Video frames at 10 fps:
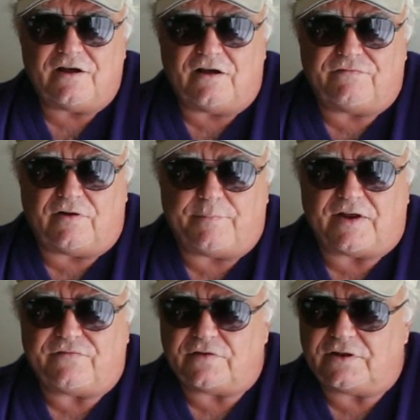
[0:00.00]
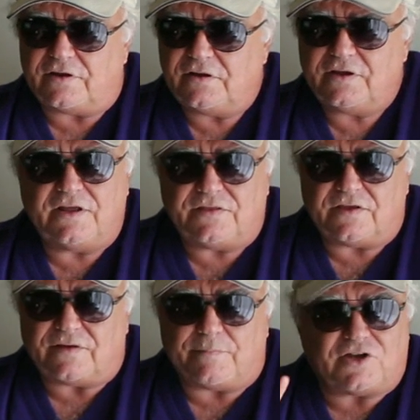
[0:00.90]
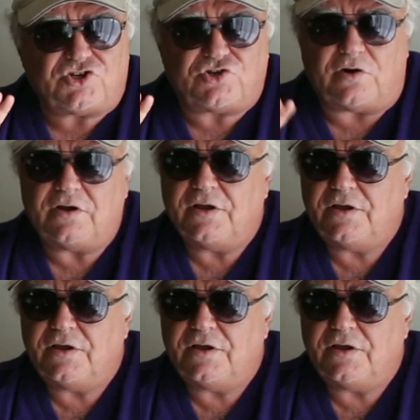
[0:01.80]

of pedophilia and things. I'm not sure.